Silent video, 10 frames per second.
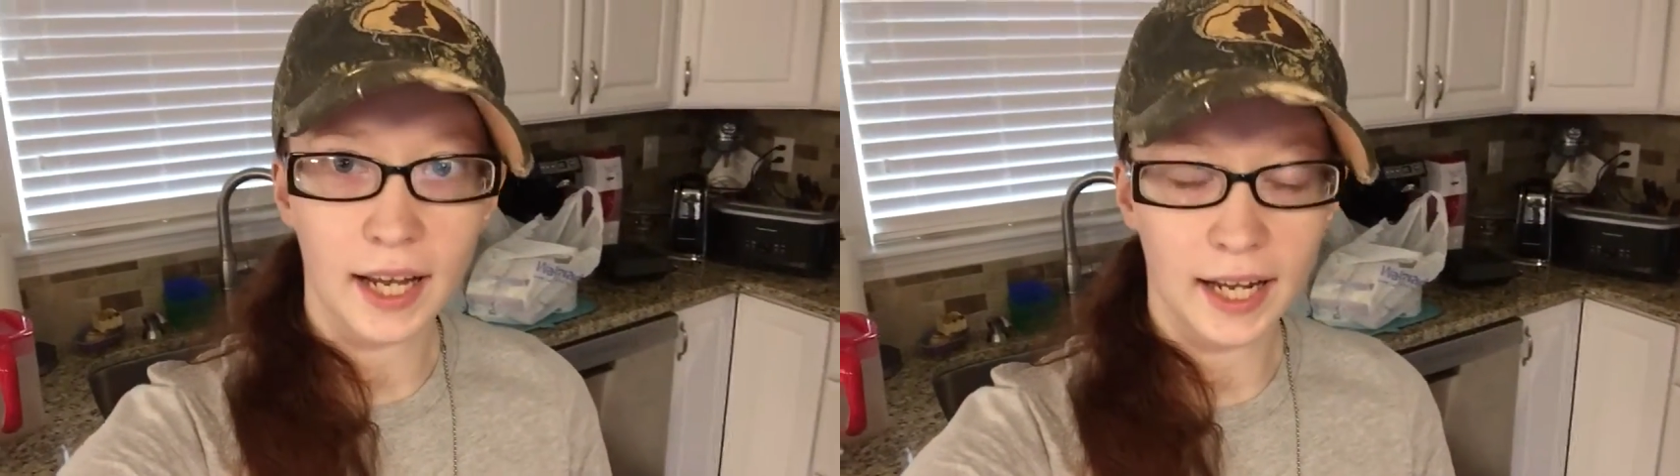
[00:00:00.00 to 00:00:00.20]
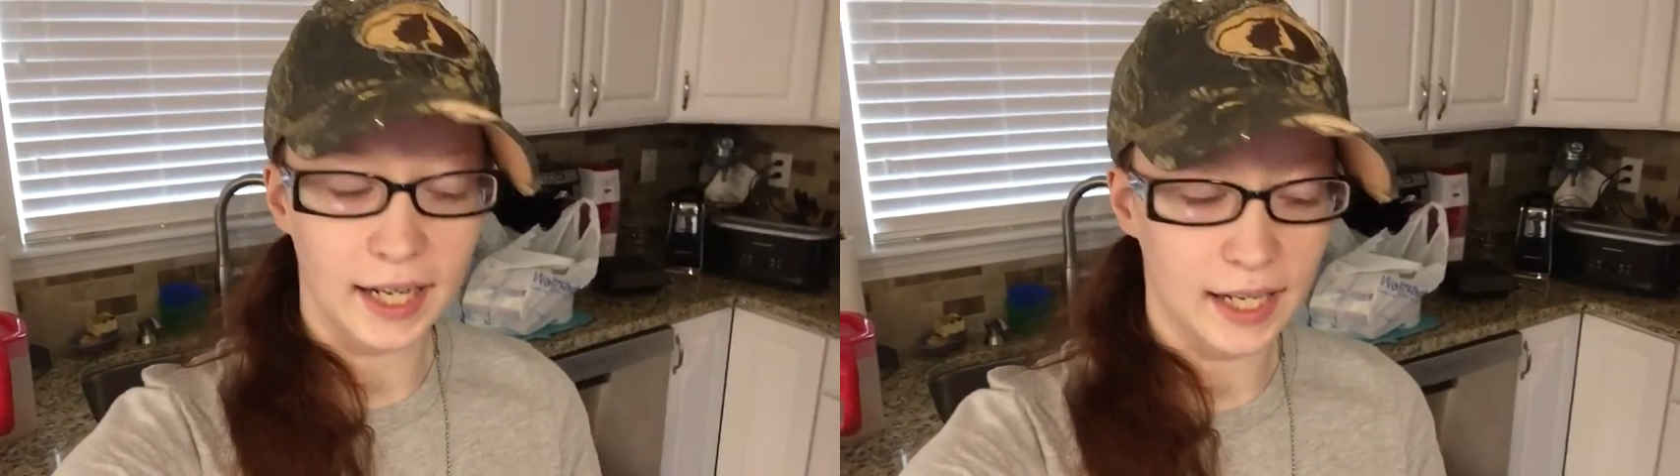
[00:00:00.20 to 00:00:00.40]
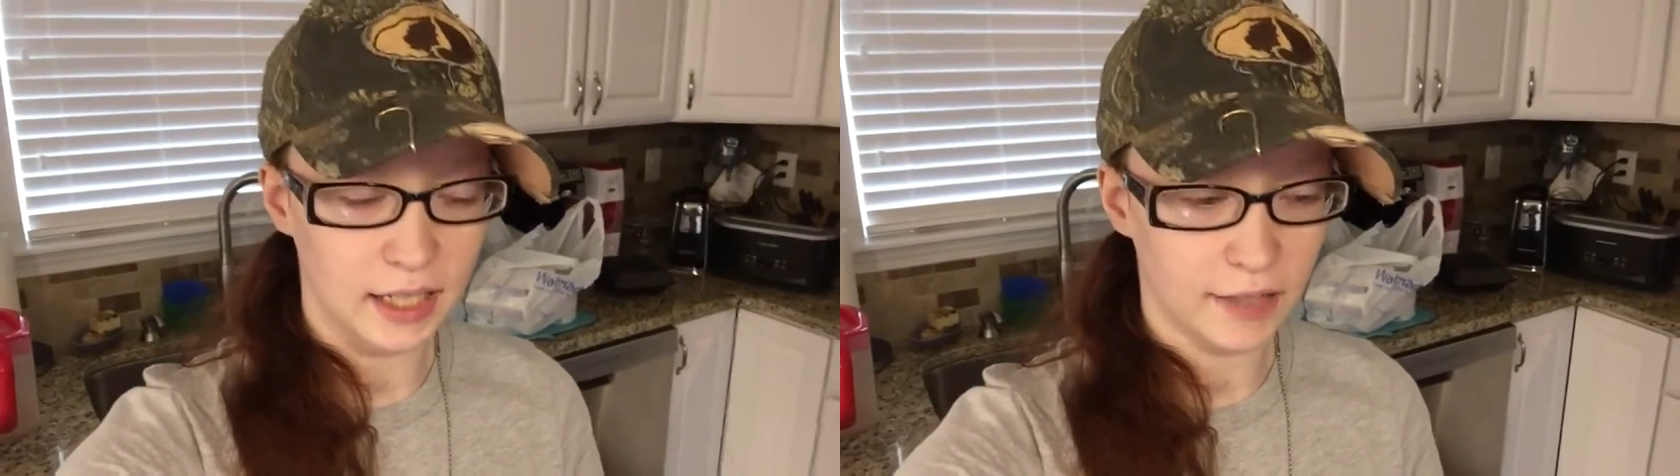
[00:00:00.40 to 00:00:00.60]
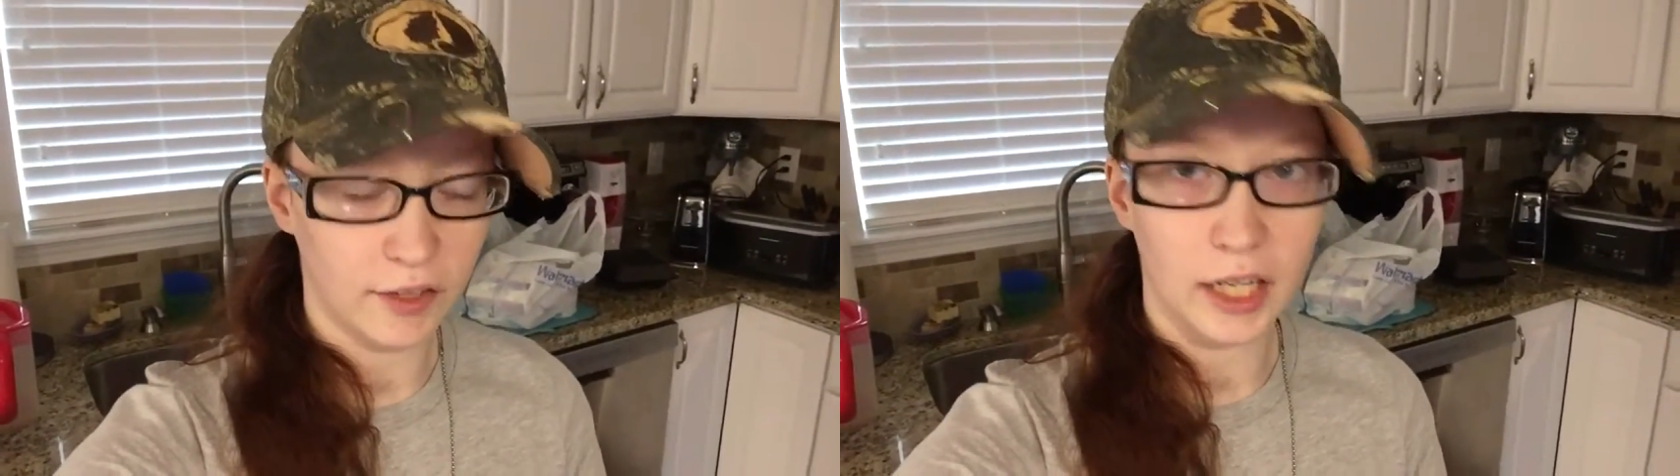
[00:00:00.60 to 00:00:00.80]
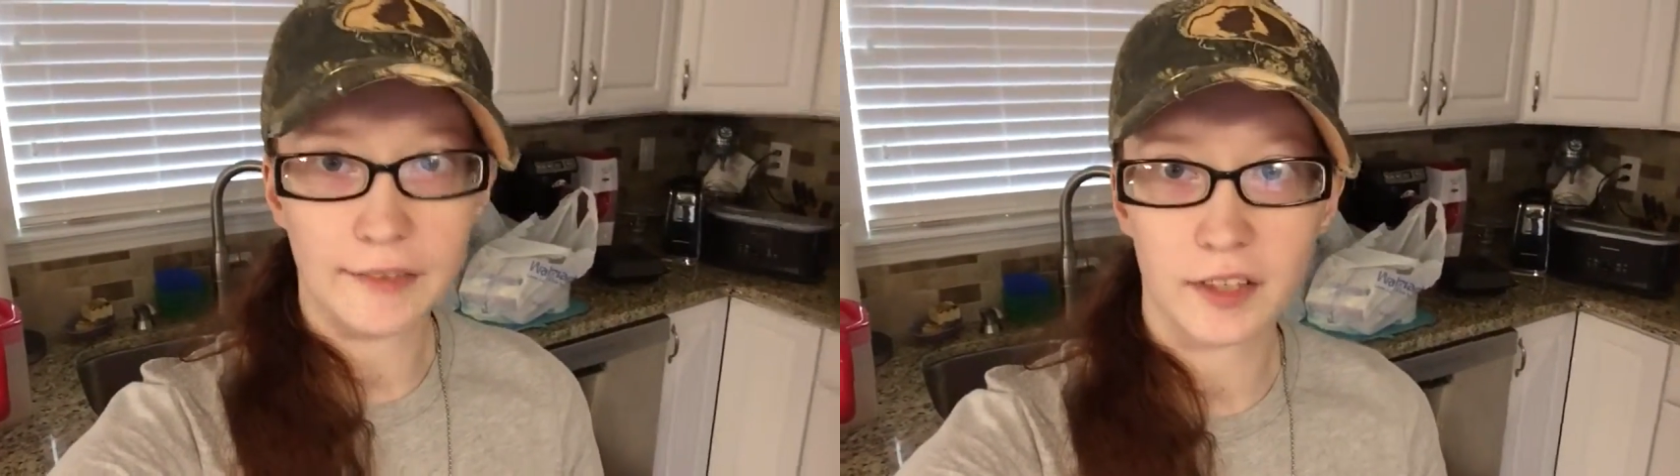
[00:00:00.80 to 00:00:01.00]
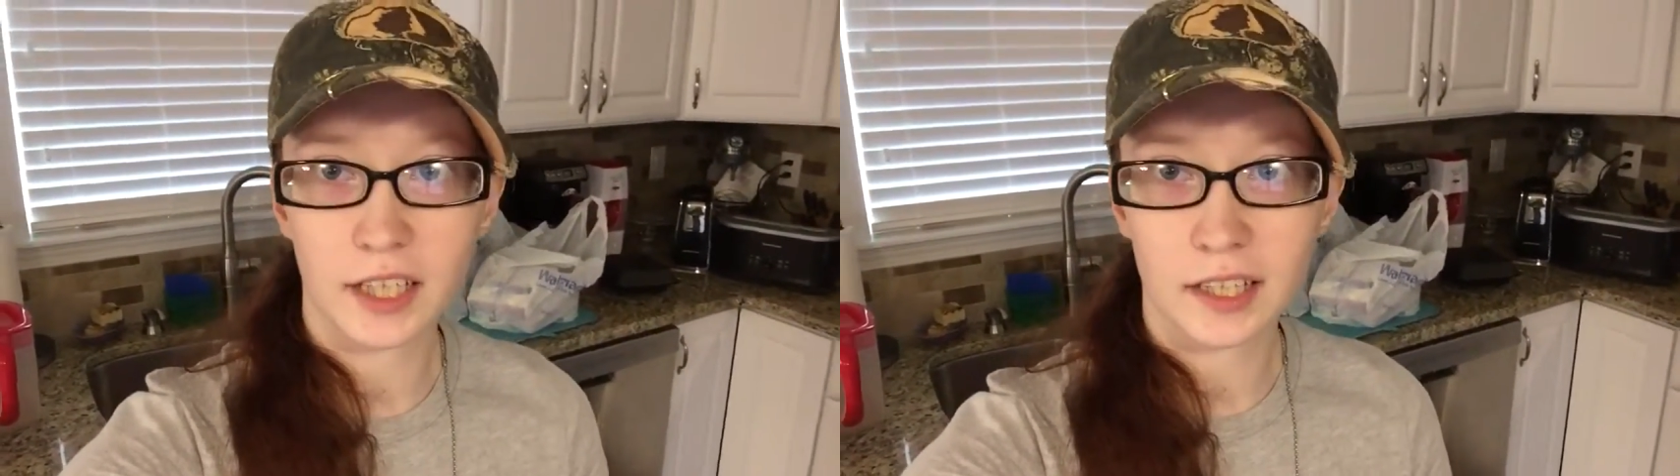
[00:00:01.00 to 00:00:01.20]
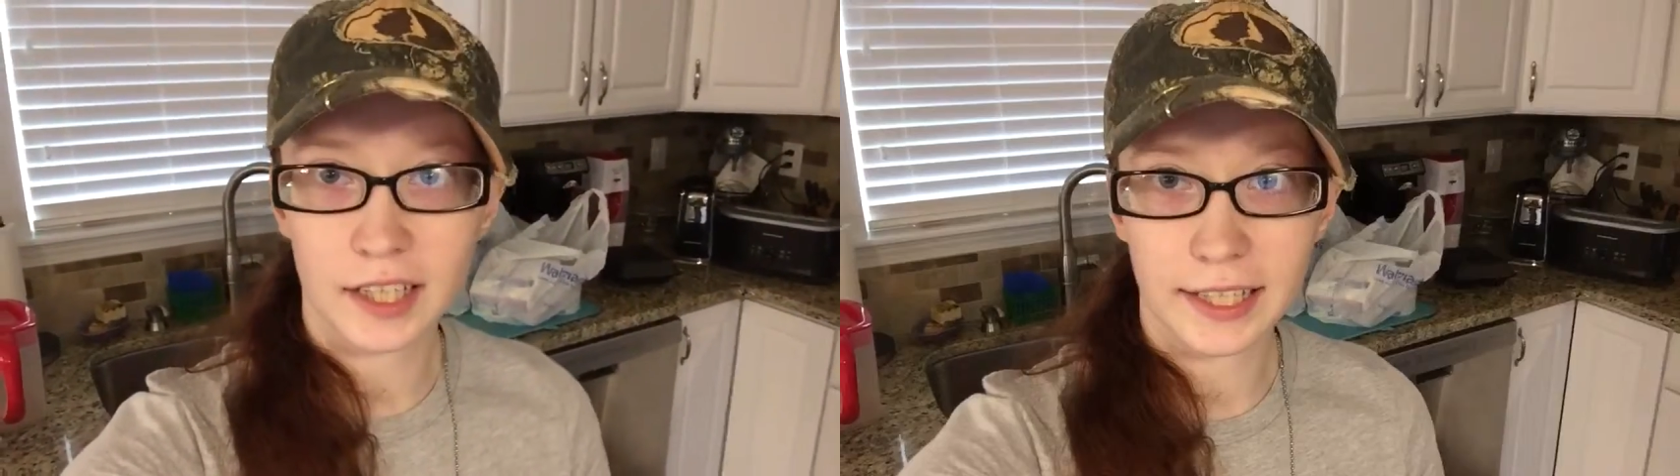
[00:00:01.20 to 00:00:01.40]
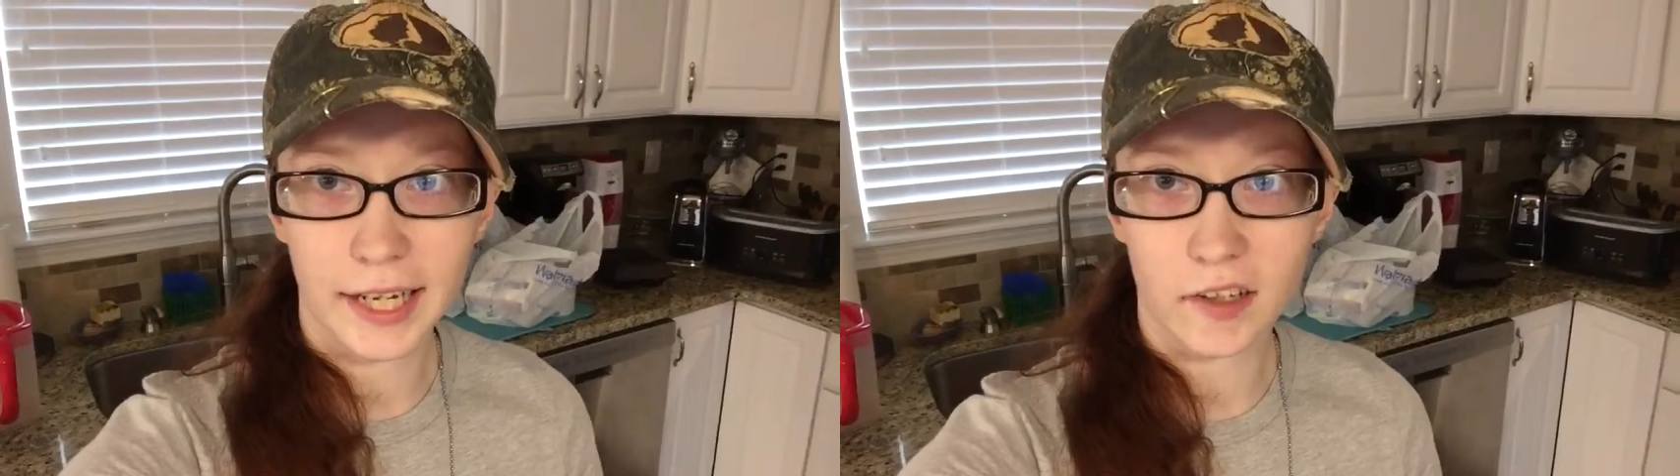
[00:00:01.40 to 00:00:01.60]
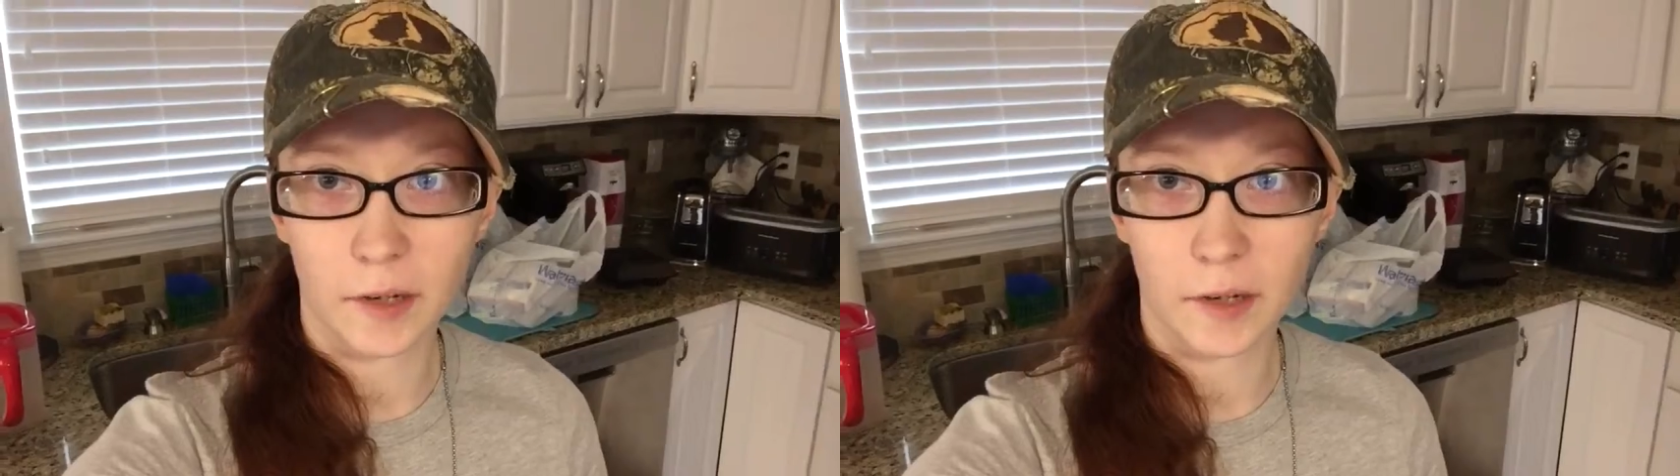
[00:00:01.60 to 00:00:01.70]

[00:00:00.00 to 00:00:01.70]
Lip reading: and I've got everything laid out.